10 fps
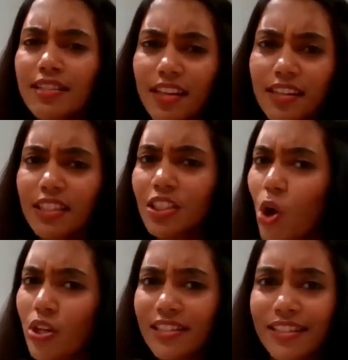Certain
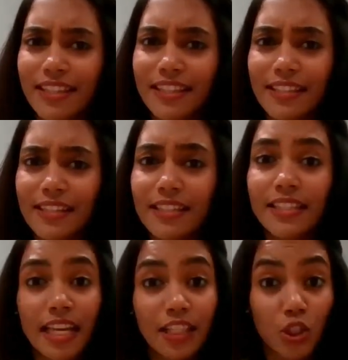corneal diseases
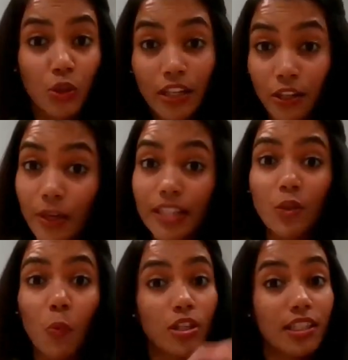tend to increase
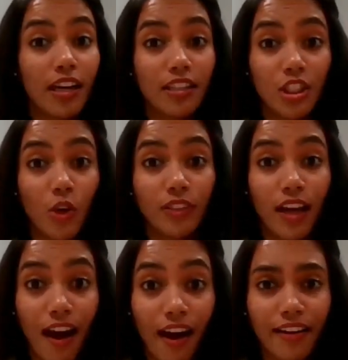the water content of
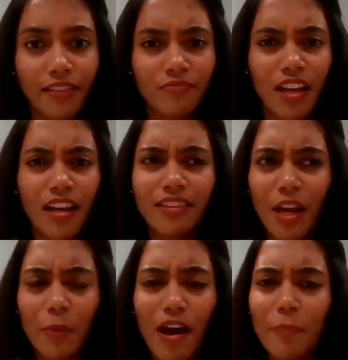the eye,
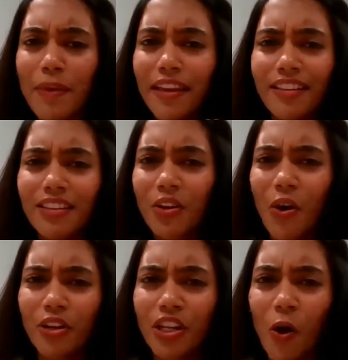thereby making the
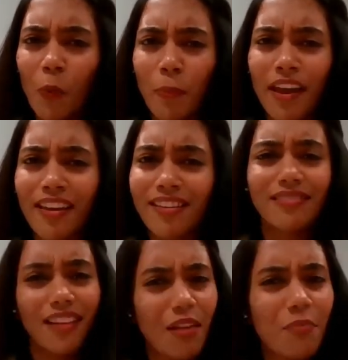cornea opaque
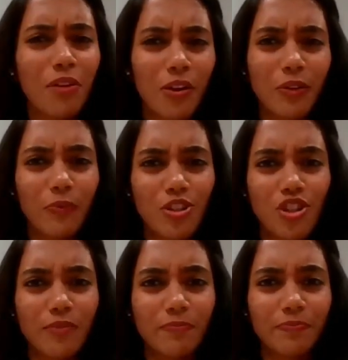and blurring
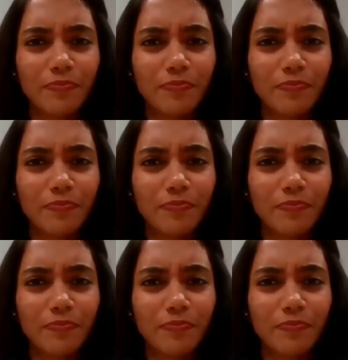vision.